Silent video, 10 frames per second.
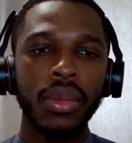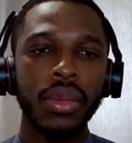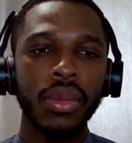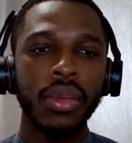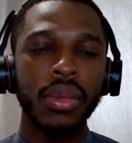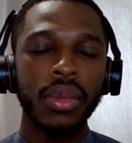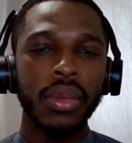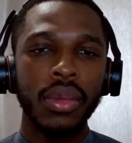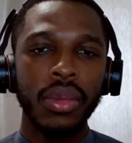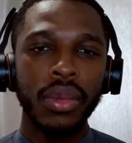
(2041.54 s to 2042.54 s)

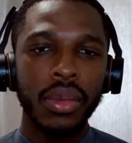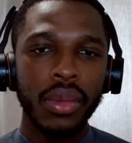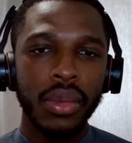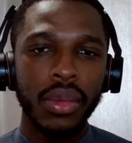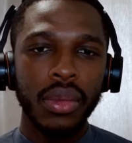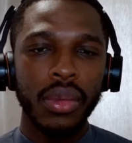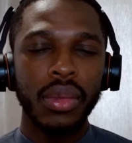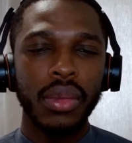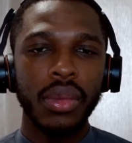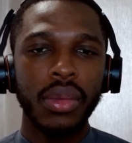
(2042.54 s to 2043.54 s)

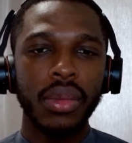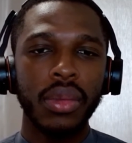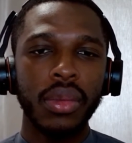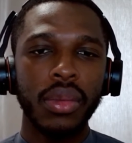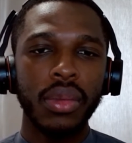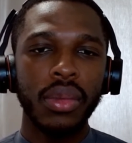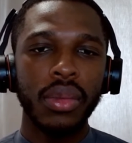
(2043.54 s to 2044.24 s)
This person isn't speaking.